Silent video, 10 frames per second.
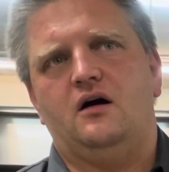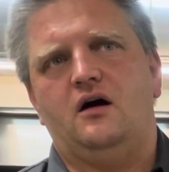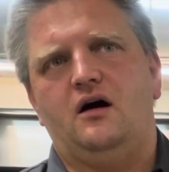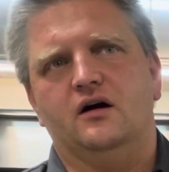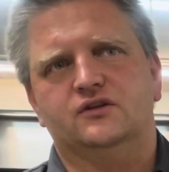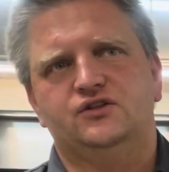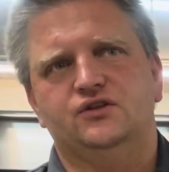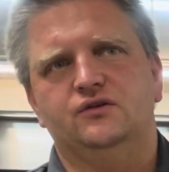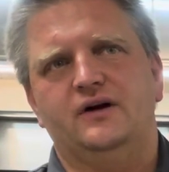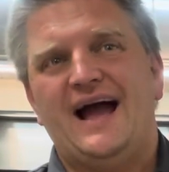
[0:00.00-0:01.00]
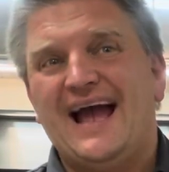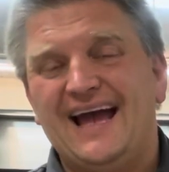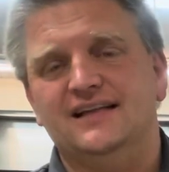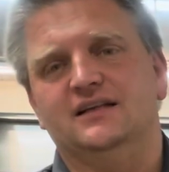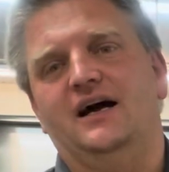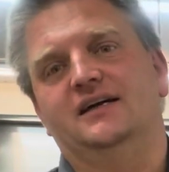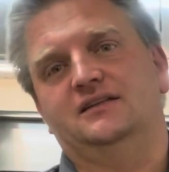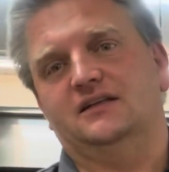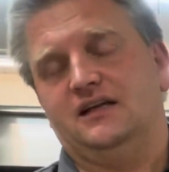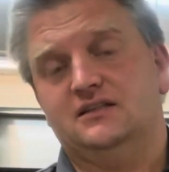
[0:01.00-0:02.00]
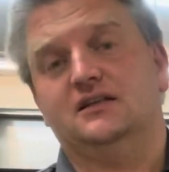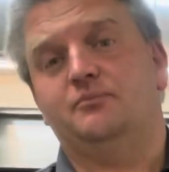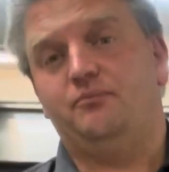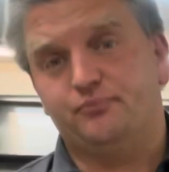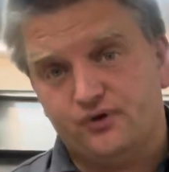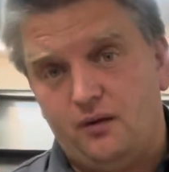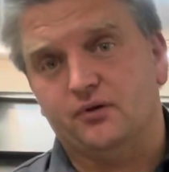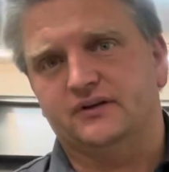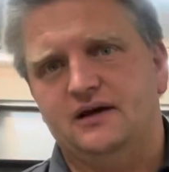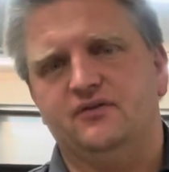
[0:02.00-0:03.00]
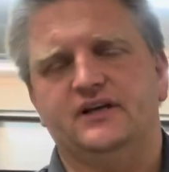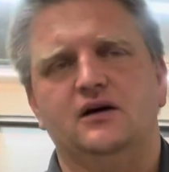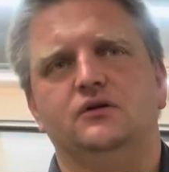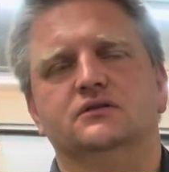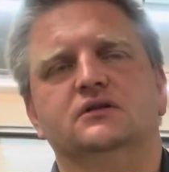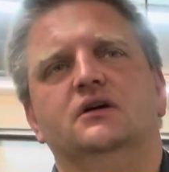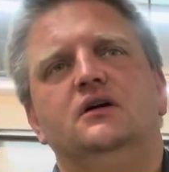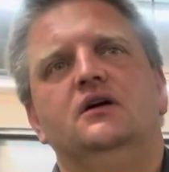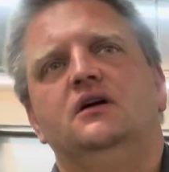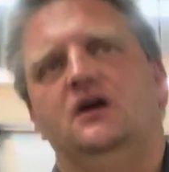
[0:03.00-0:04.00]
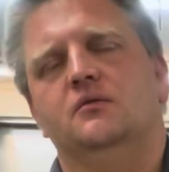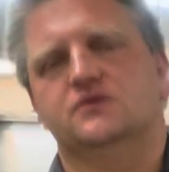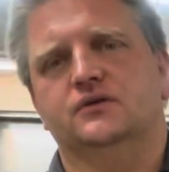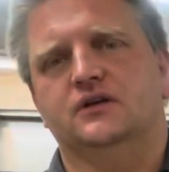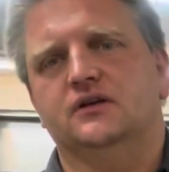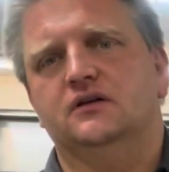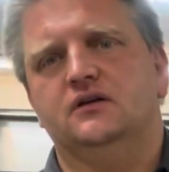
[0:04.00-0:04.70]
R2N, I think that's the proper name for that one, comes with a